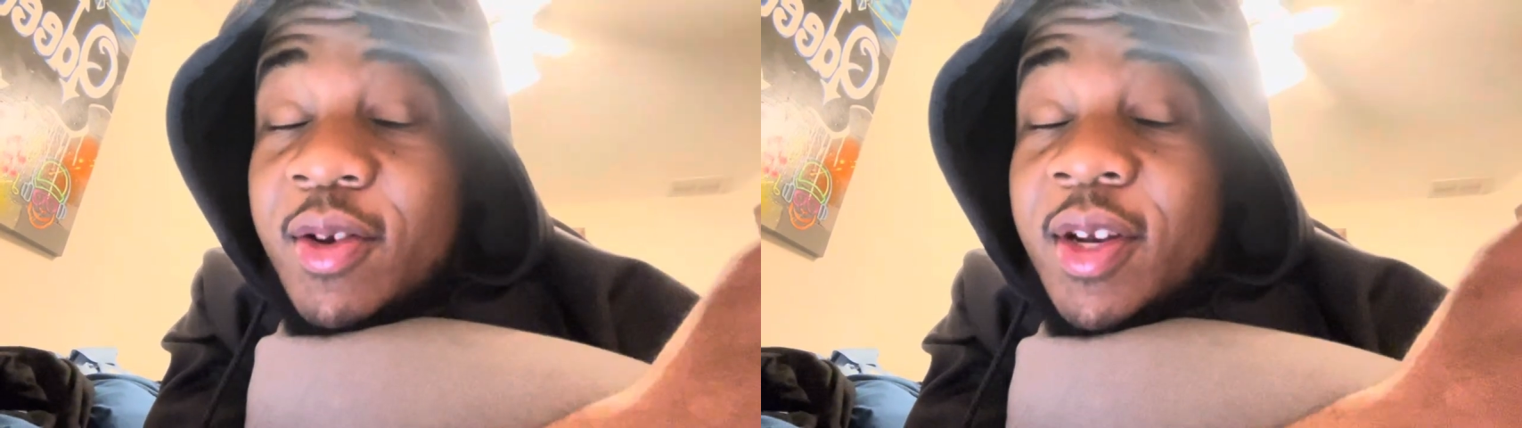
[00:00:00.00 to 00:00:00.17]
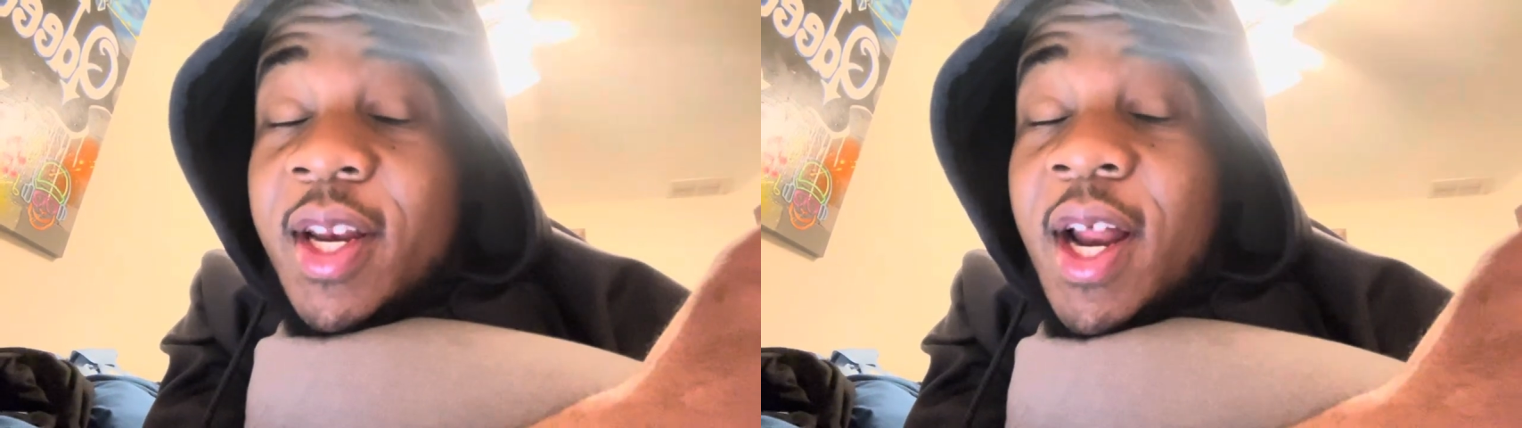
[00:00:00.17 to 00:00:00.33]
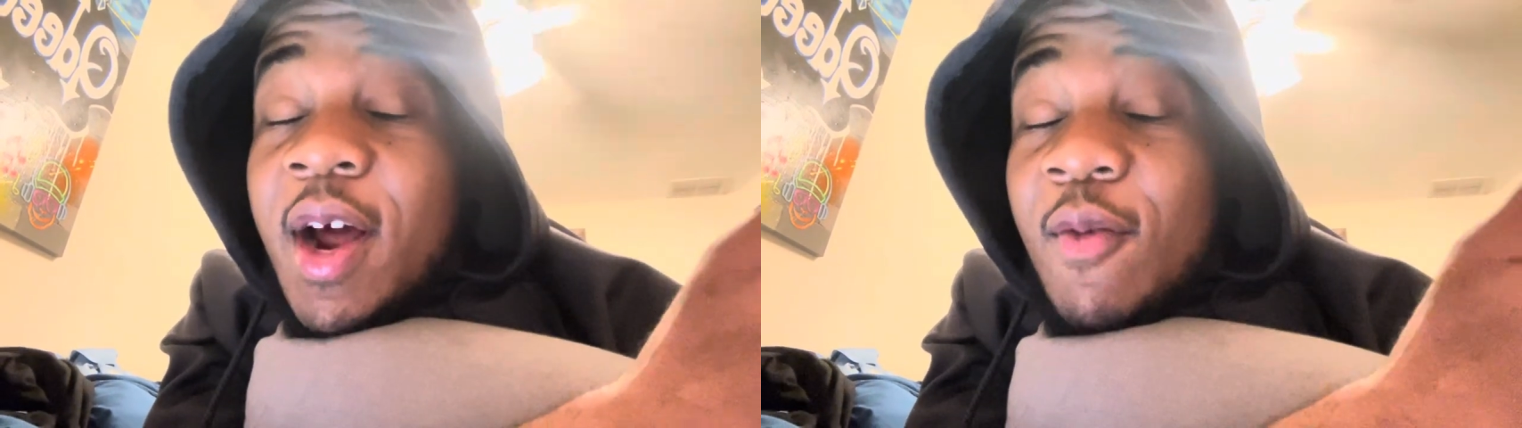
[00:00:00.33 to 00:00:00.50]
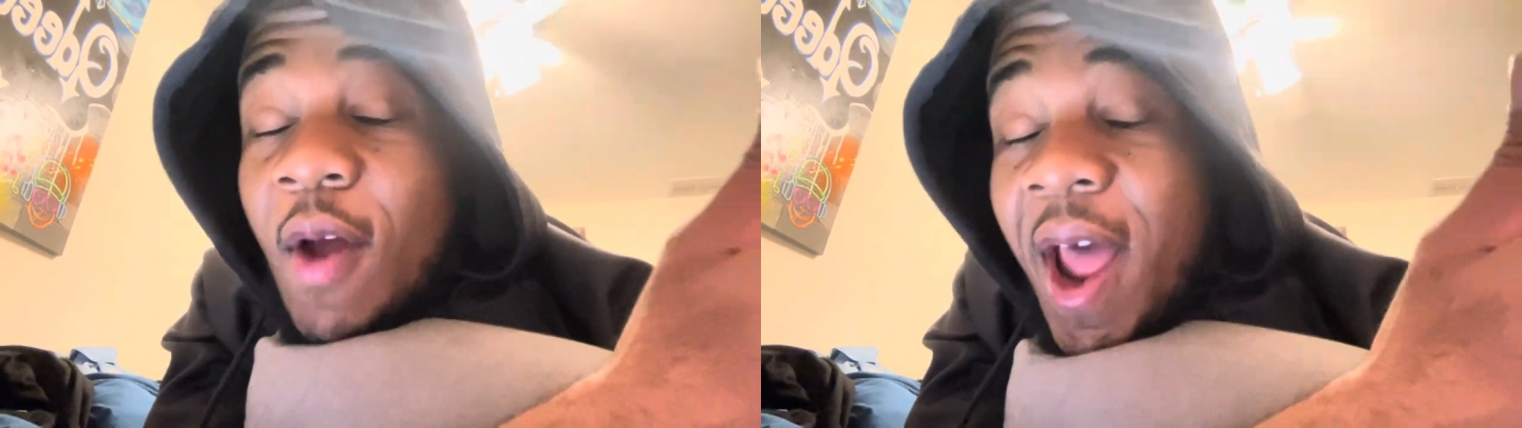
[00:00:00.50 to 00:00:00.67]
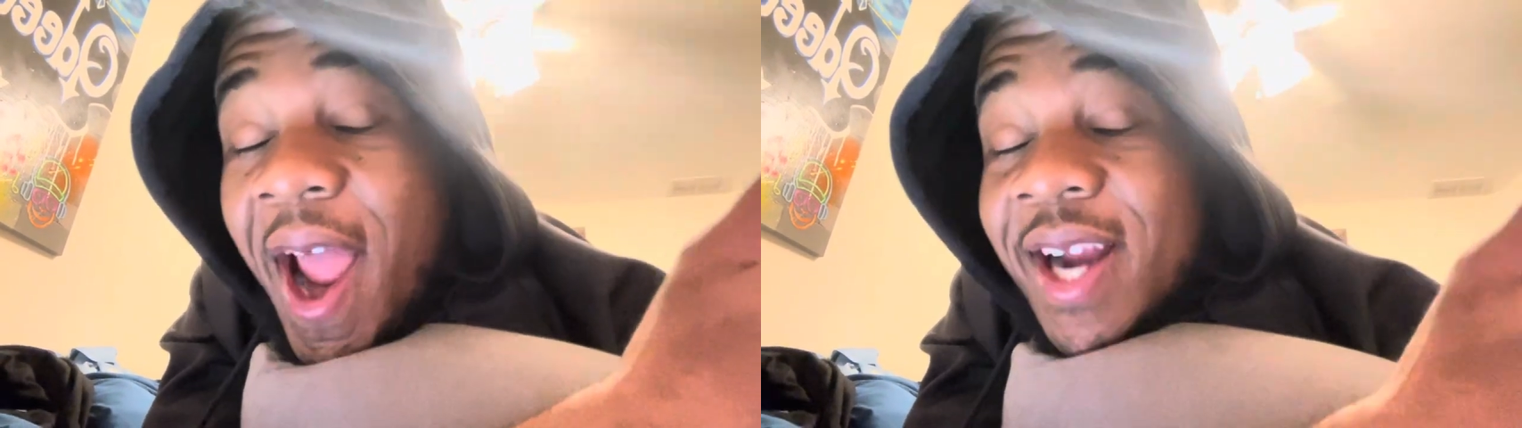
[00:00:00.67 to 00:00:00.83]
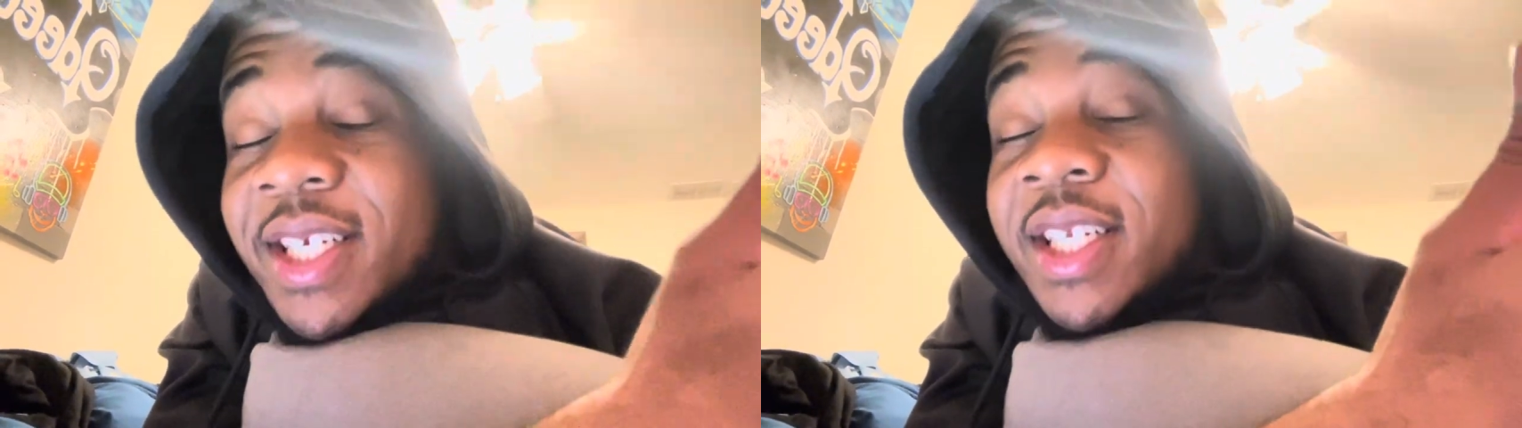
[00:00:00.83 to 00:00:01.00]
then I
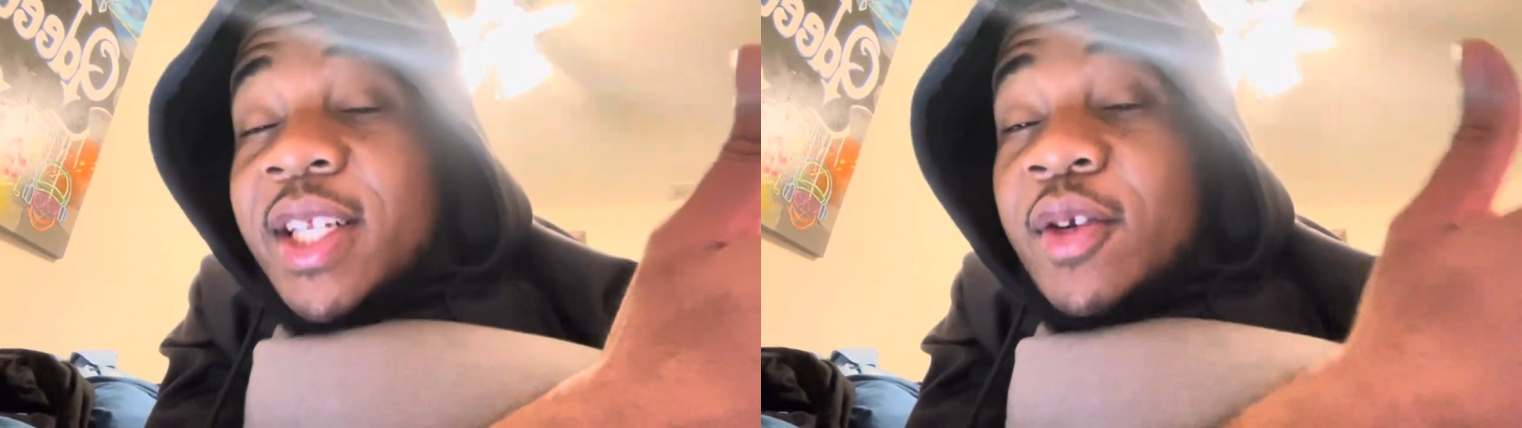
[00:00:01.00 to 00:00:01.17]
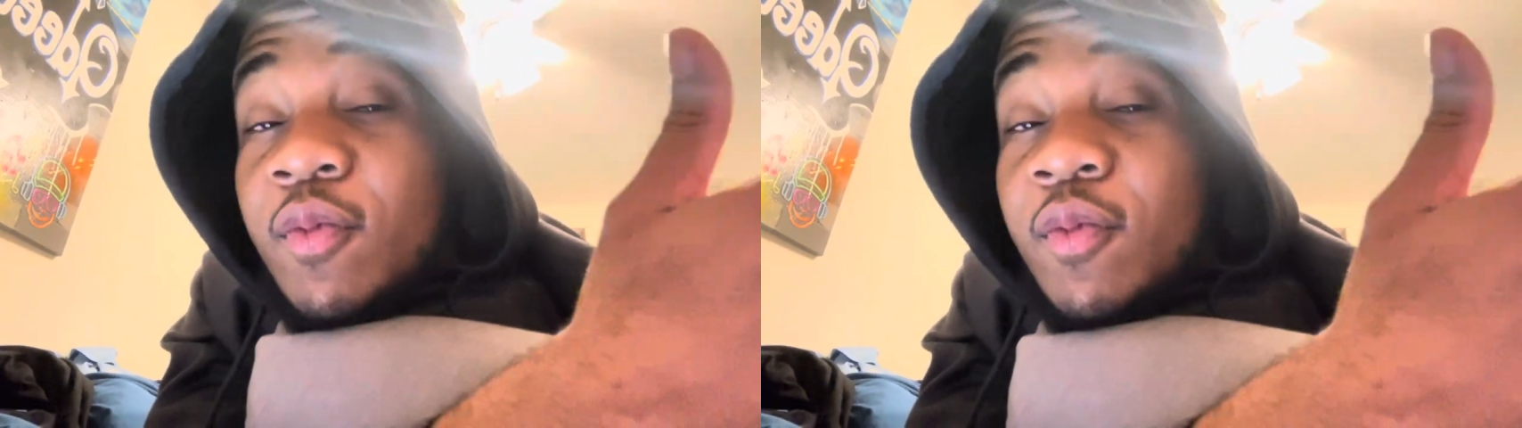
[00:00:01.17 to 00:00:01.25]
actually